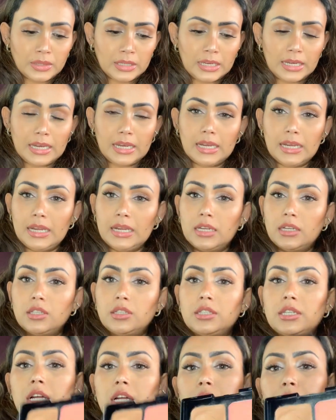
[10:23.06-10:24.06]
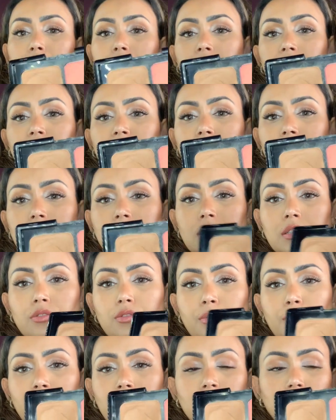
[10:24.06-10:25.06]
And tell me if it doesn't
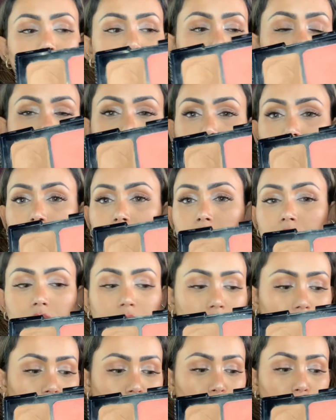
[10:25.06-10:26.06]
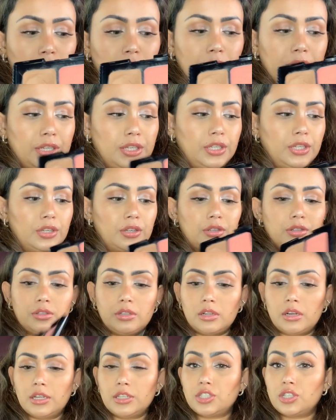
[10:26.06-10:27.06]
remind you of this one right here
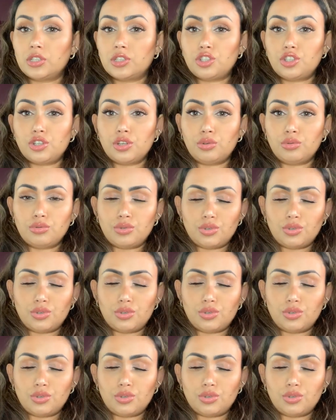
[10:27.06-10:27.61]
that I just showed